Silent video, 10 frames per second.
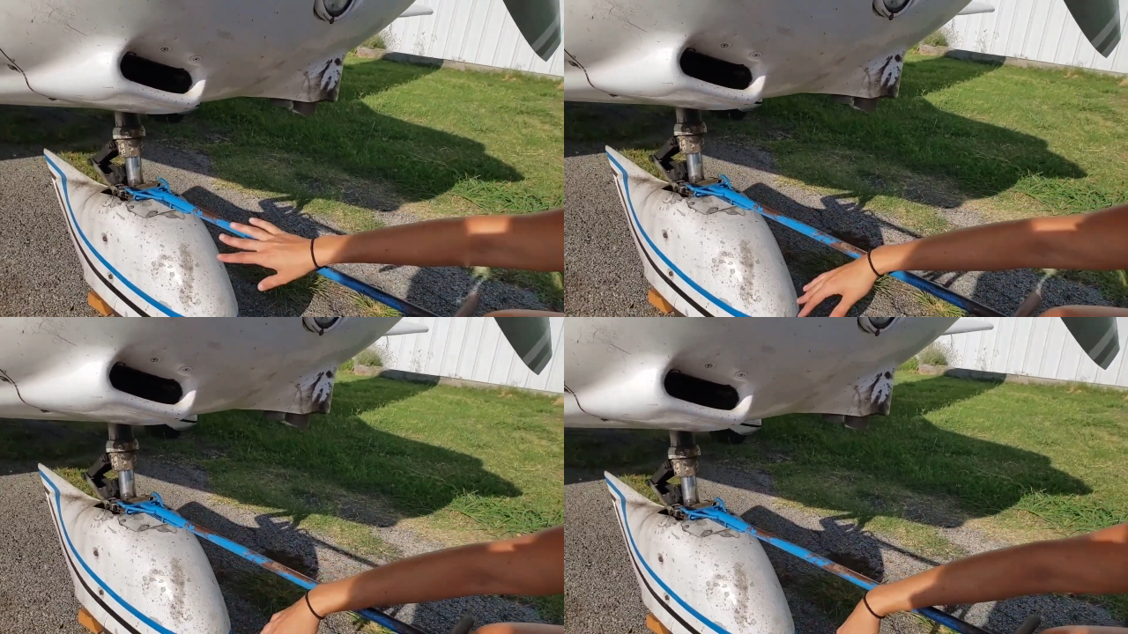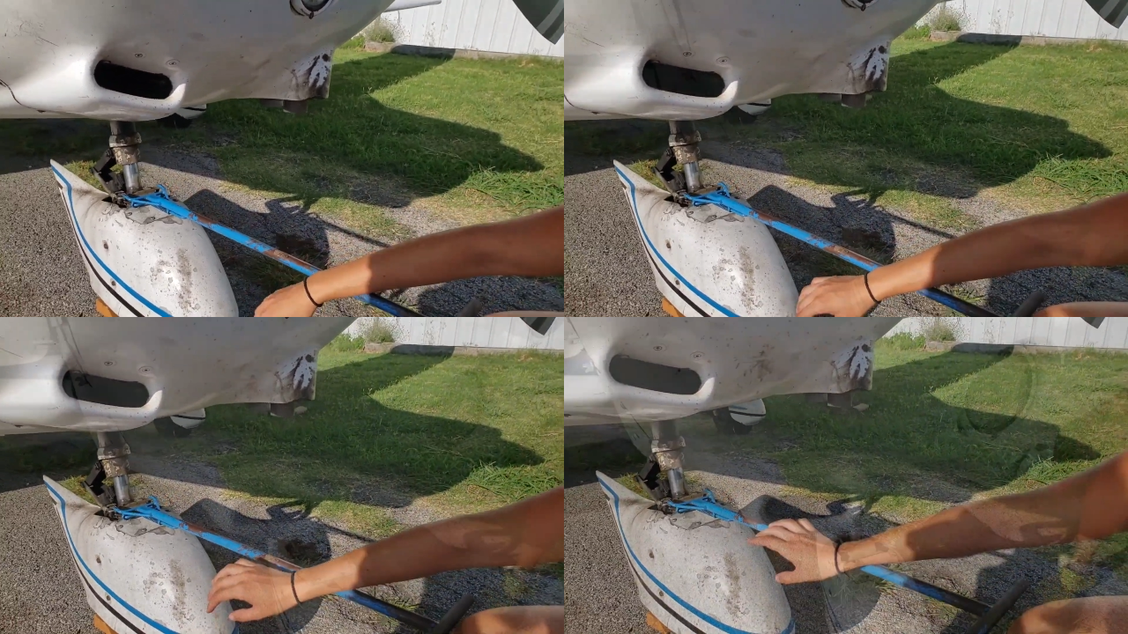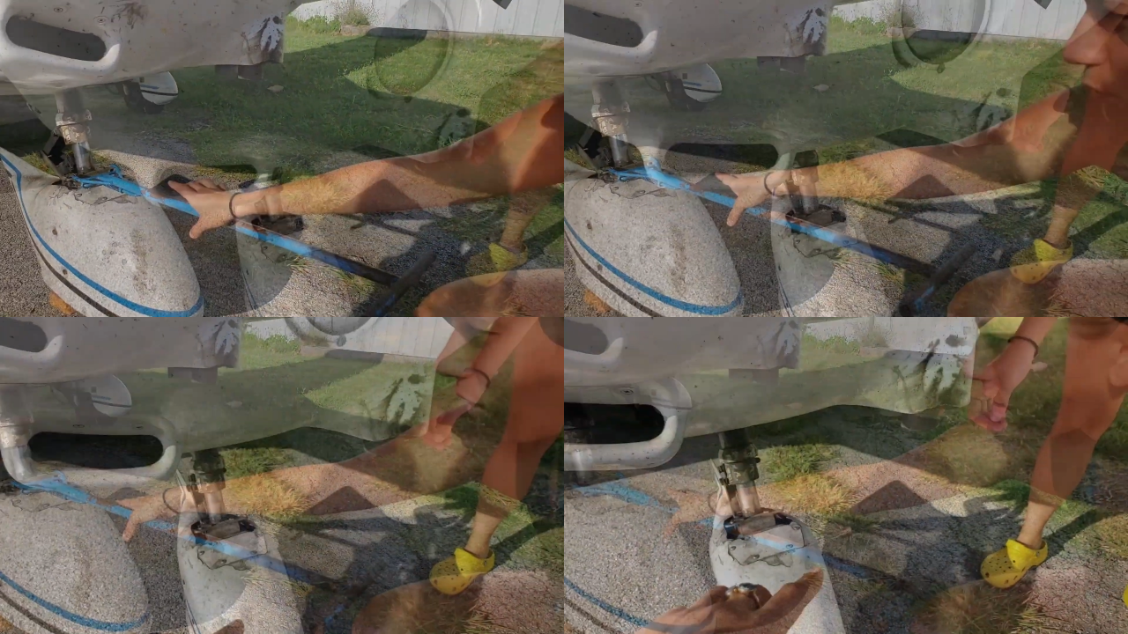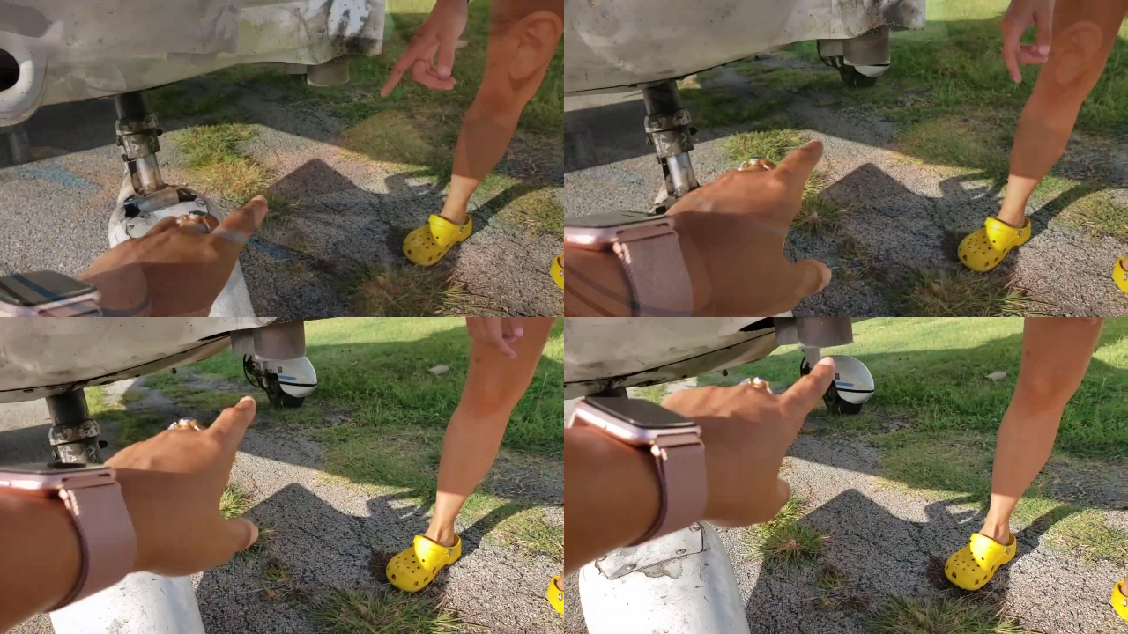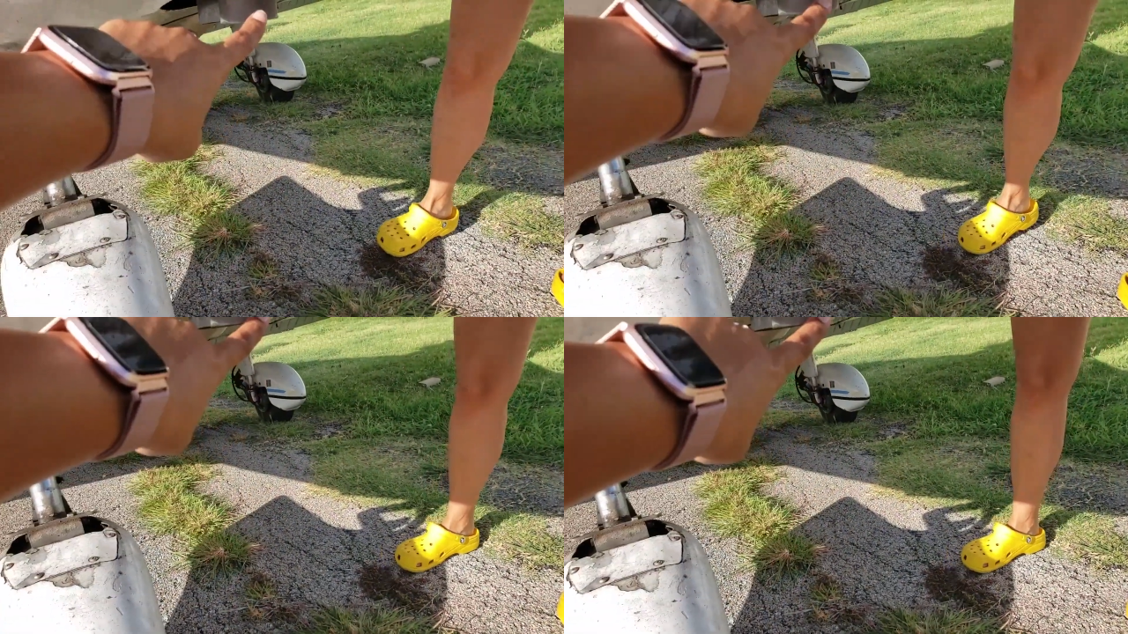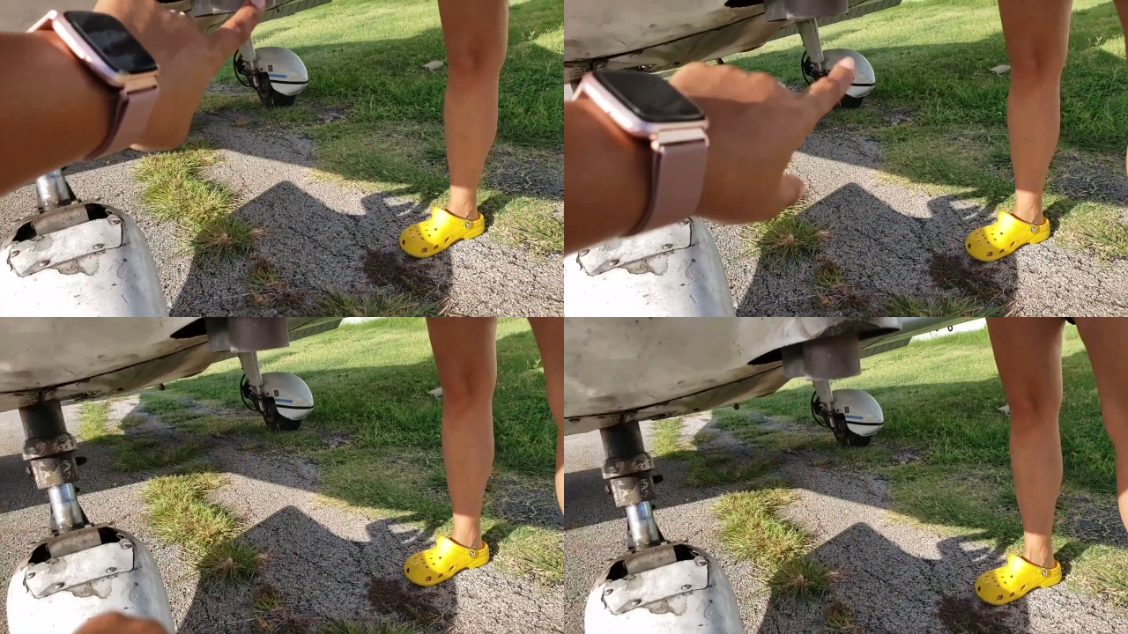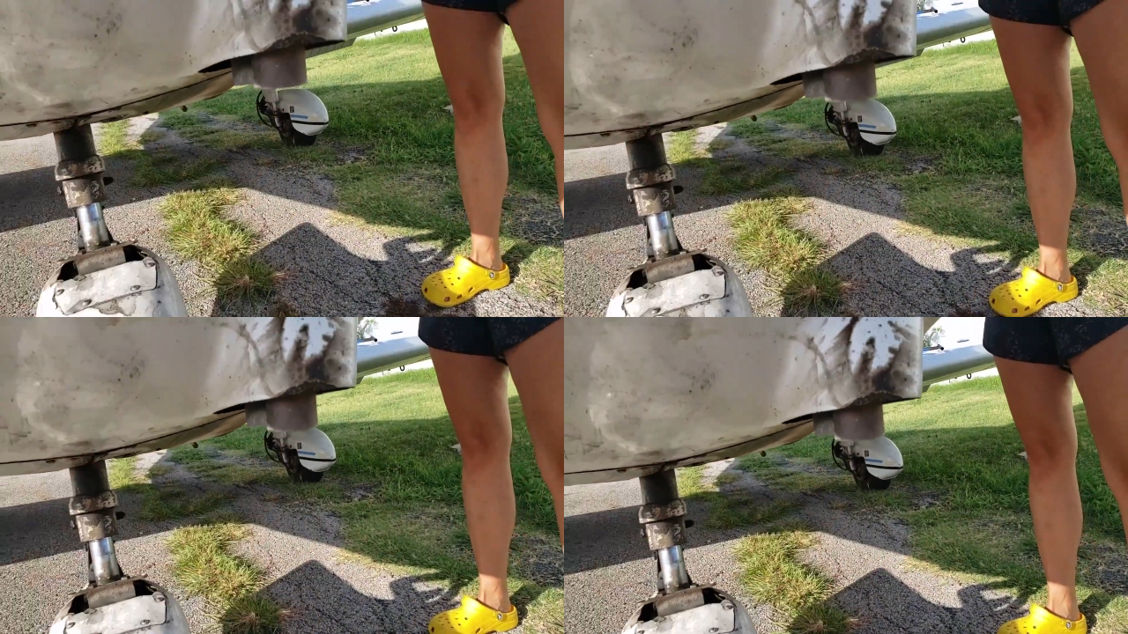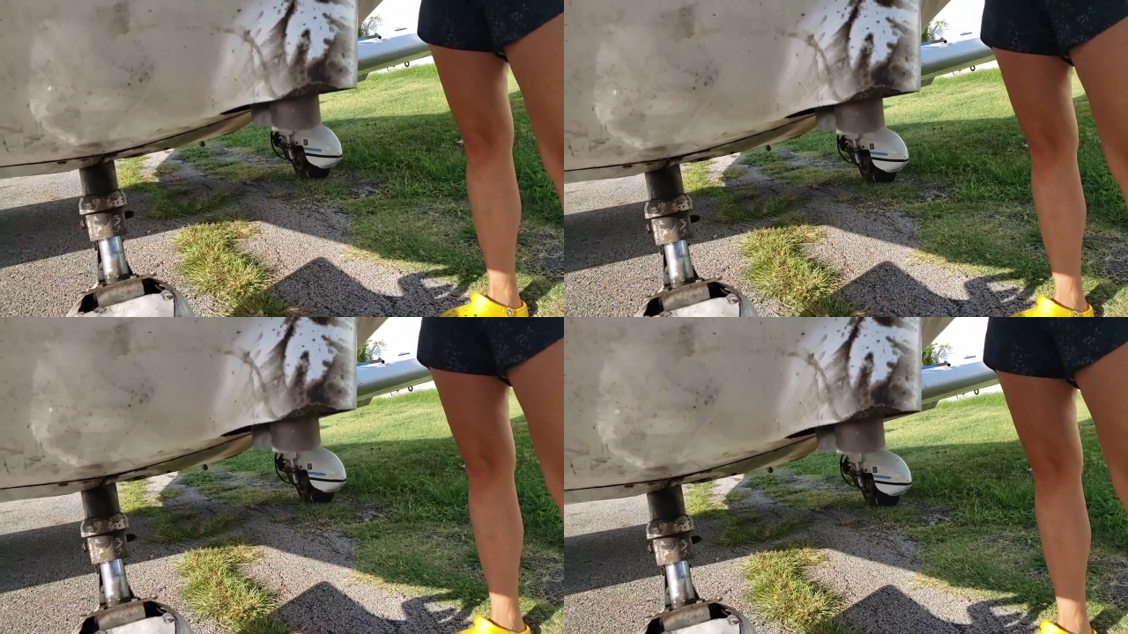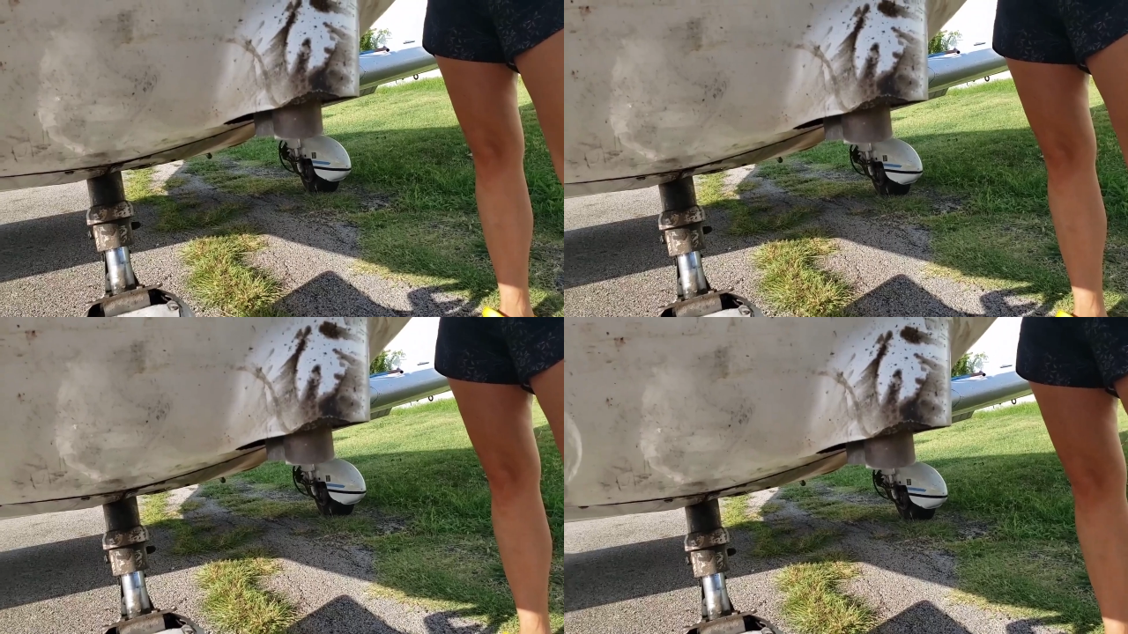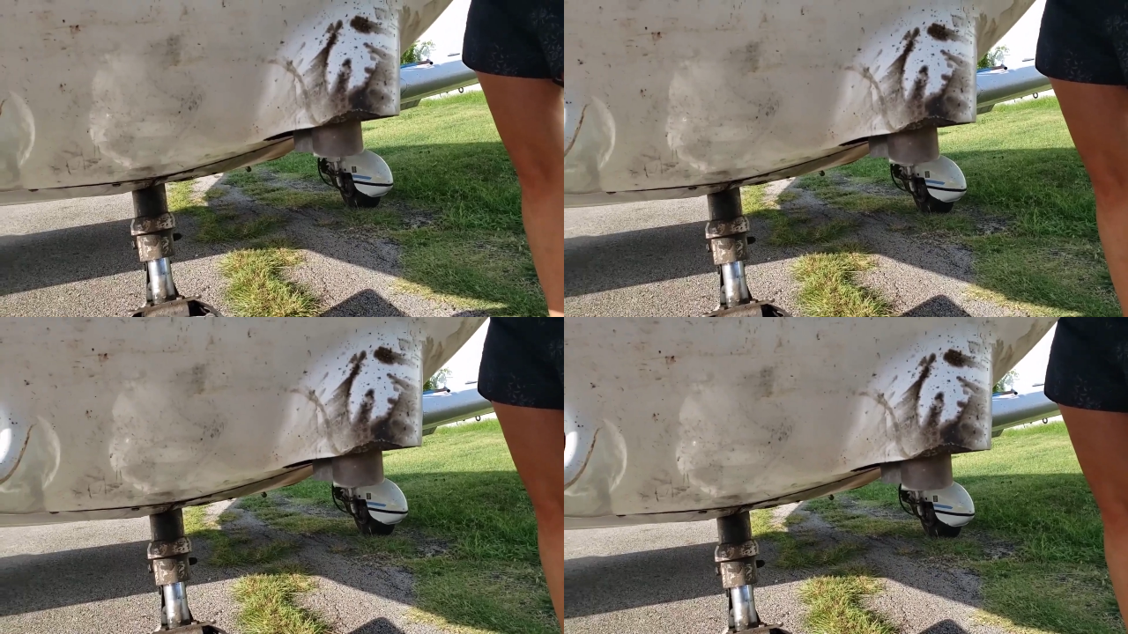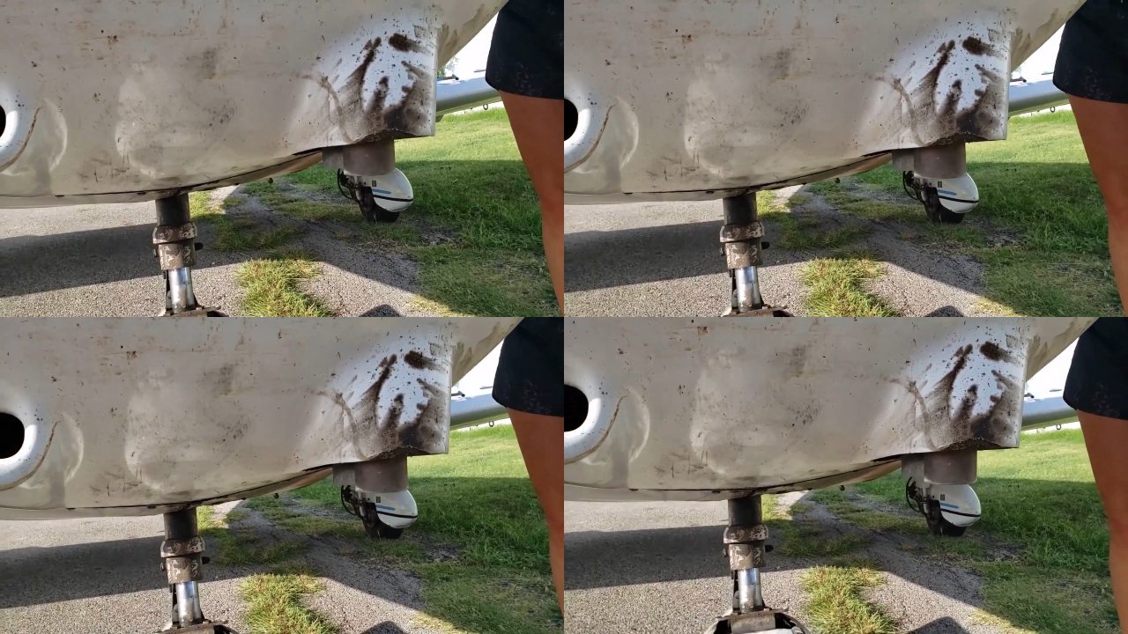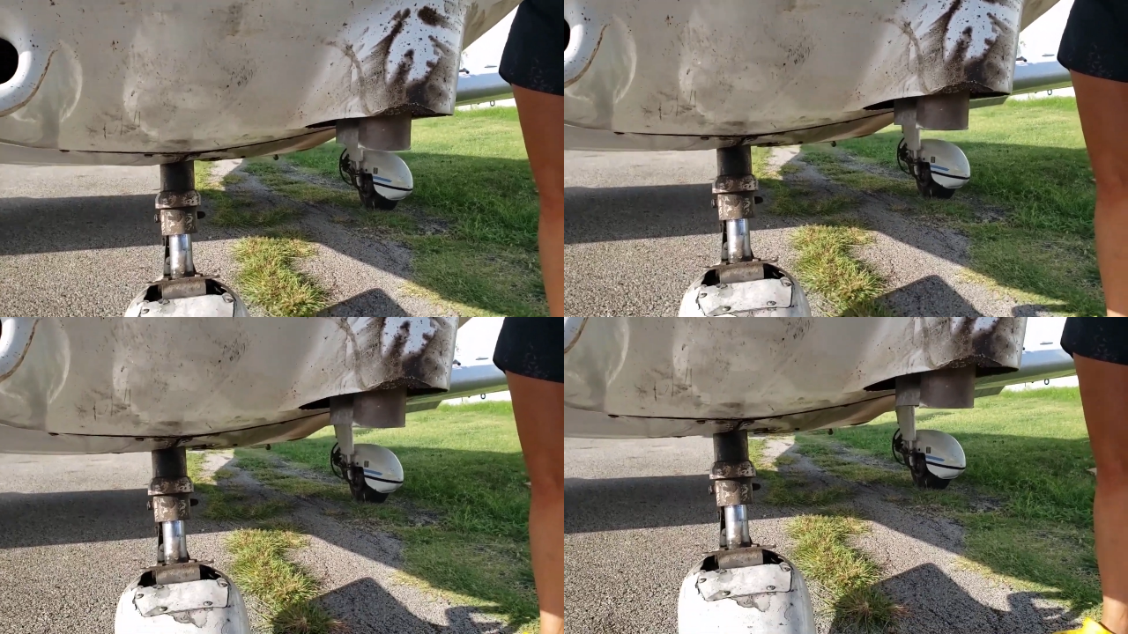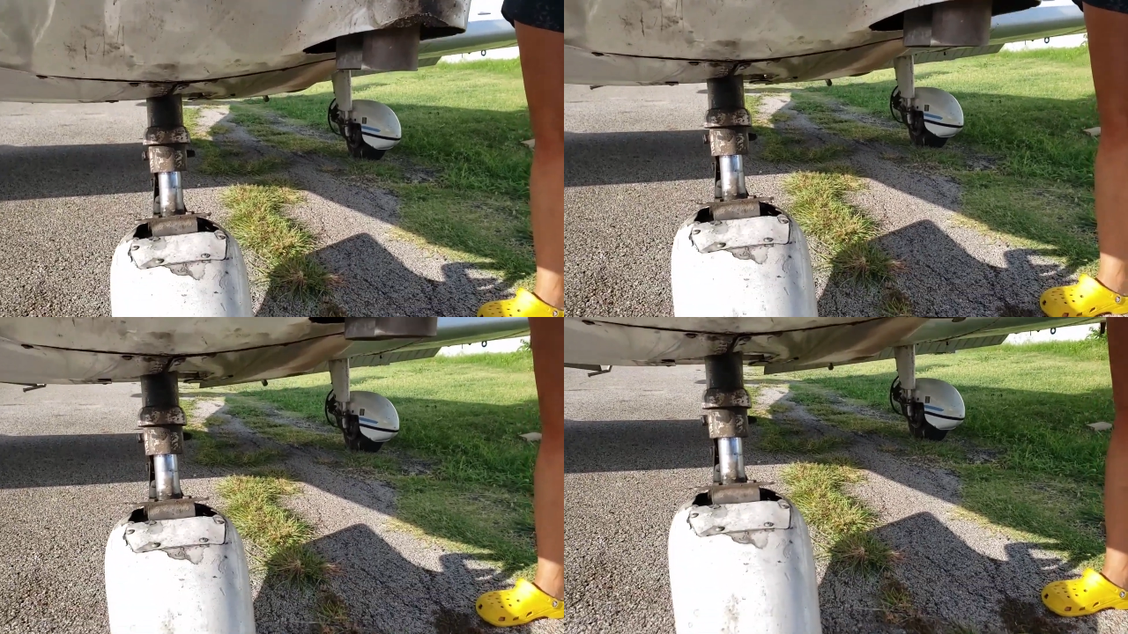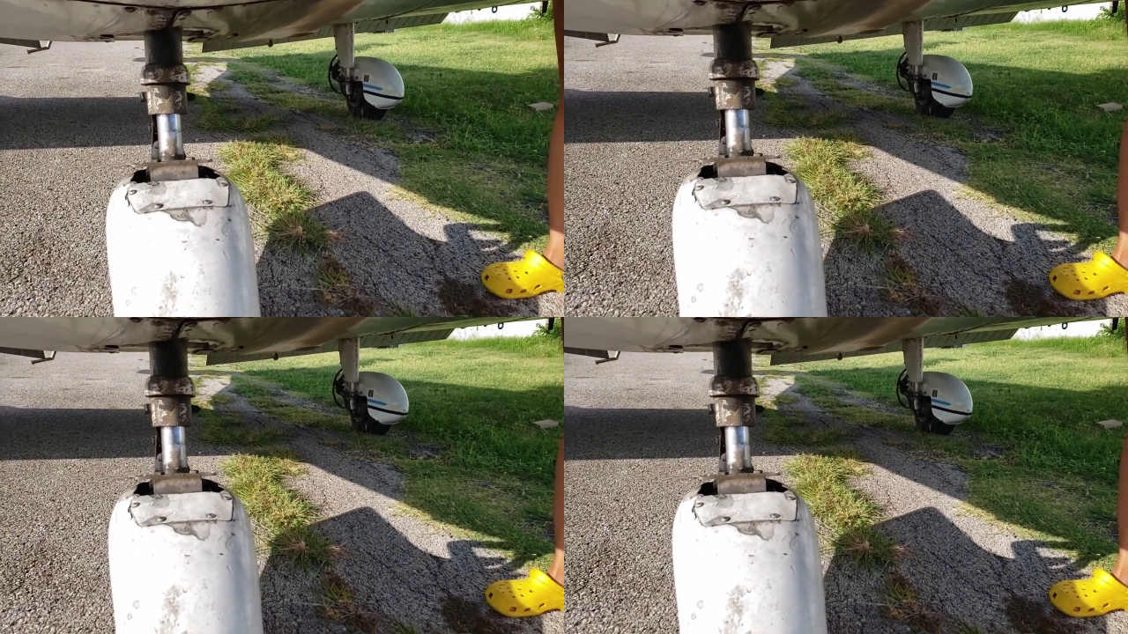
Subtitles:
Nobody's mouth can be seen.